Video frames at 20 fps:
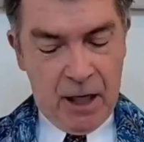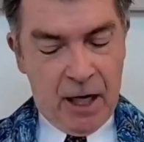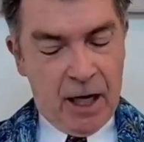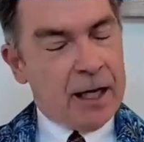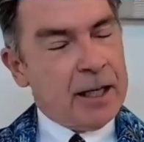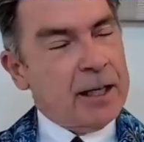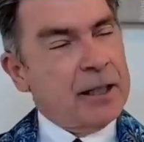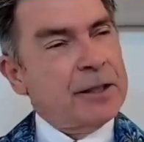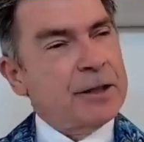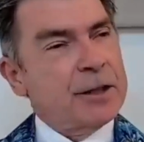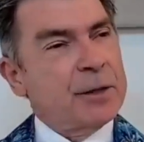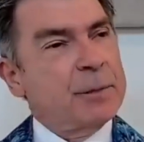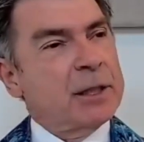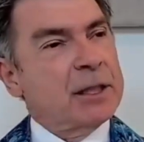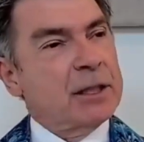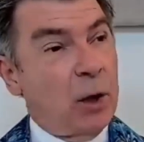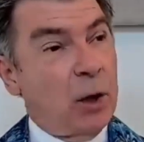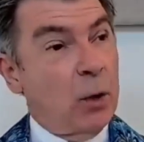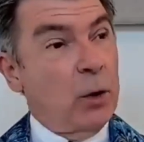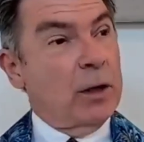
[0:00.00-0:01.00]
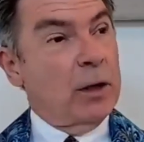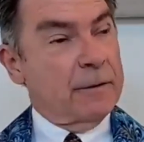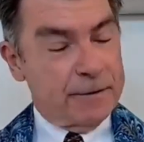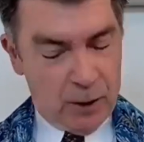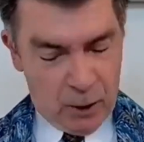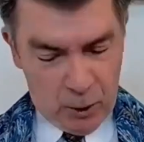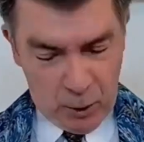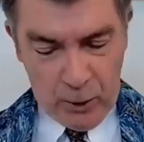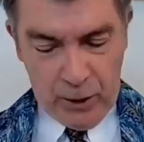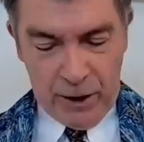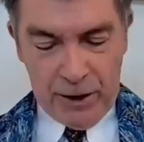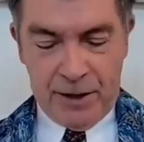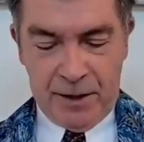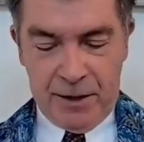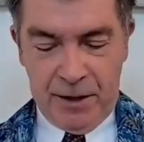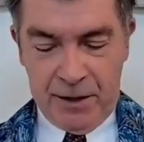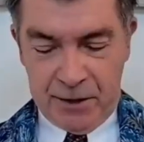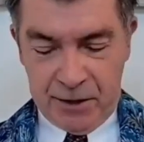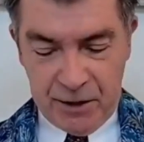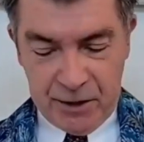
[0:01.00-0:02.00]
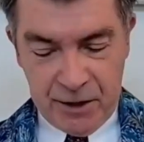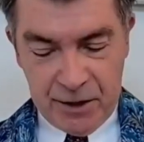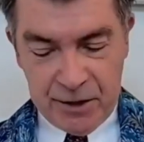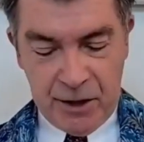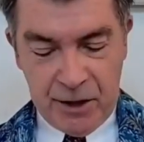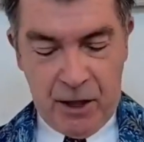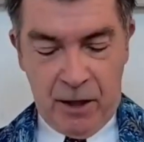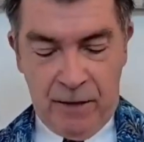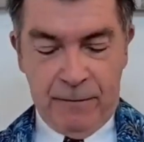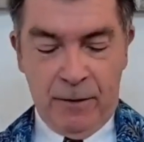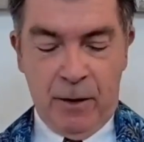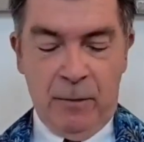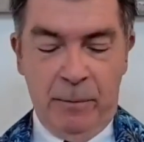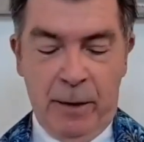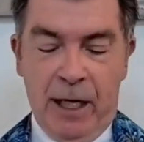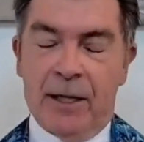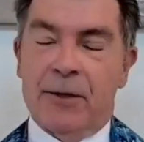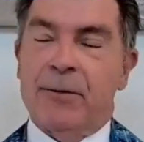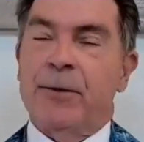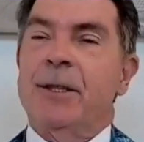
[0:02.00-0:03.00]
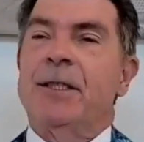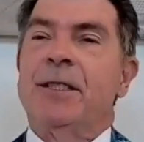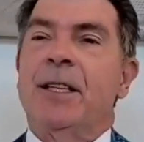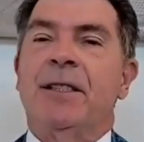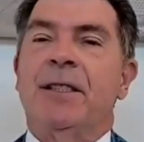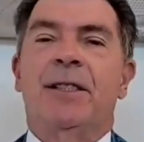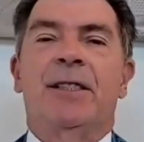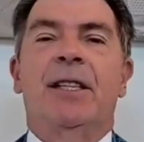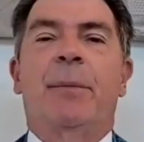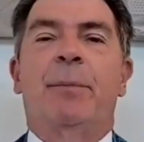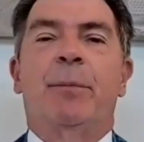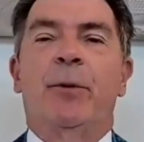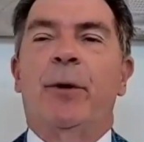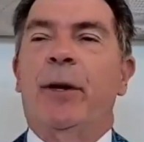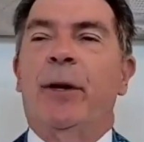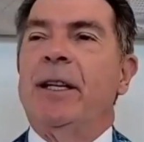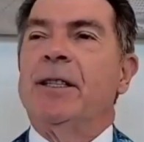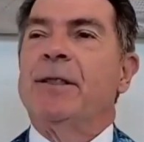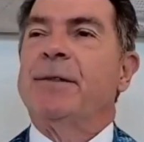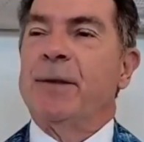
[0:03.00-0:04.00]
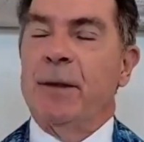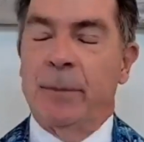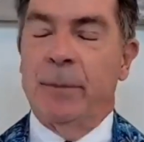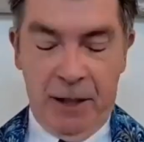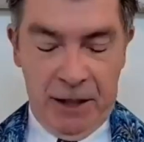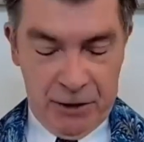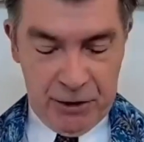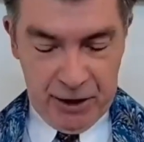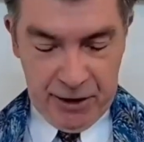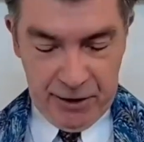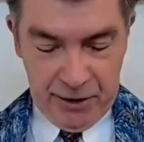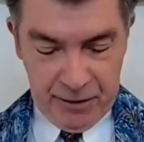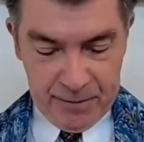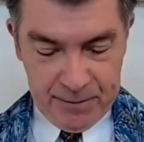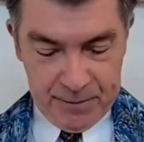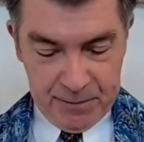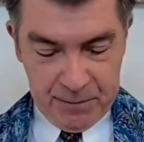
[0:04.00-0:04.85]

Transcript: Our ultimate goal, of course, is to dissolve all boundaries that separate us from each other.